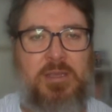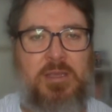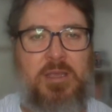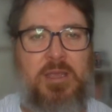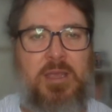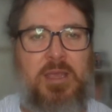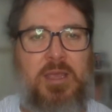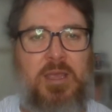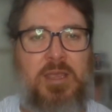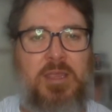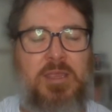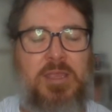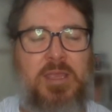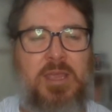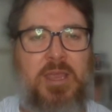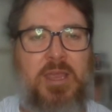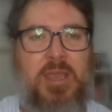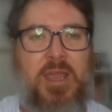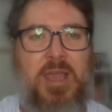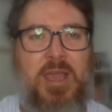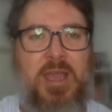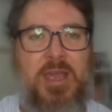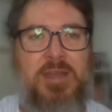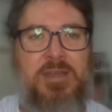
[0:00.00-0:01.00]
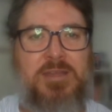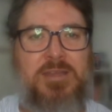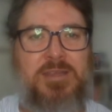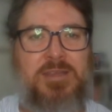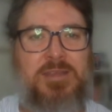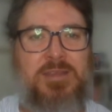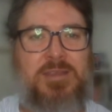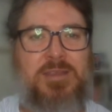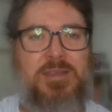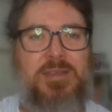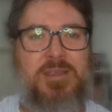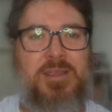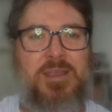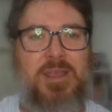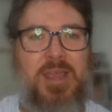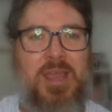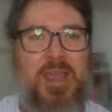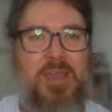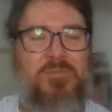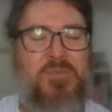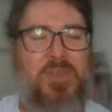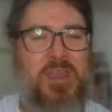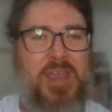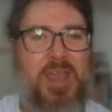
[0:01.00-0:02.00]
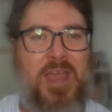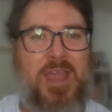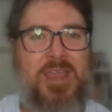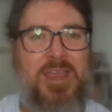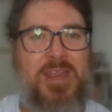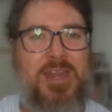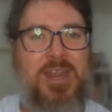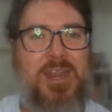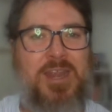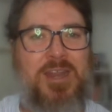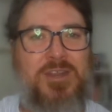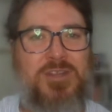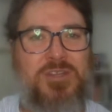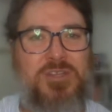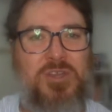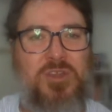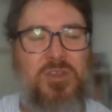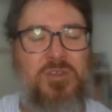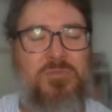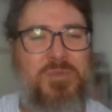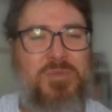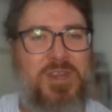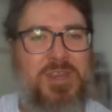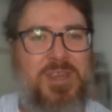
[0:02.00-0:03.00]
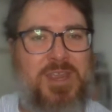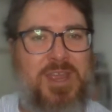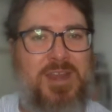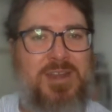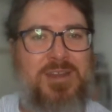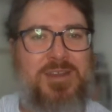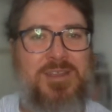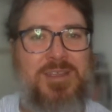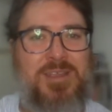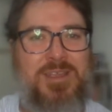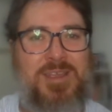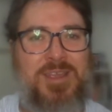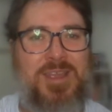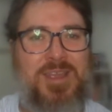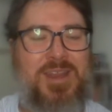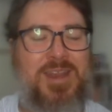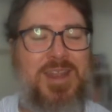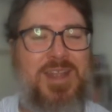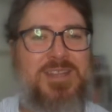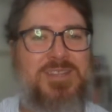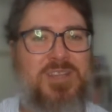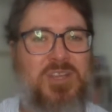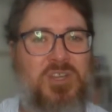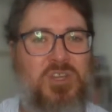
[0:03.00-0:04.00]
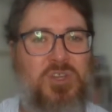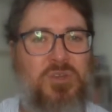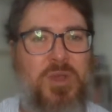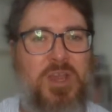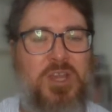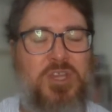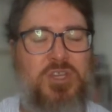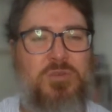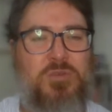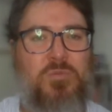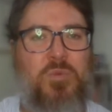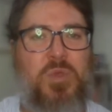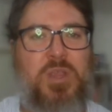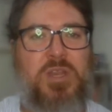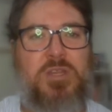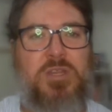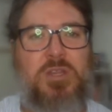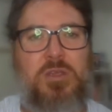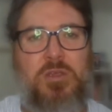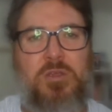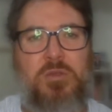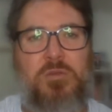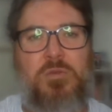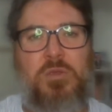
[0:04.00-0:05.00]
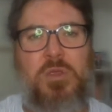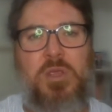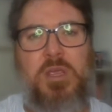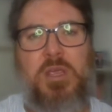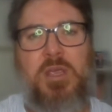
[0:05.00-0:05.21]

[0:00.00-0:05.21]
You can't have your cake and eat it too, but yet in that situation we do.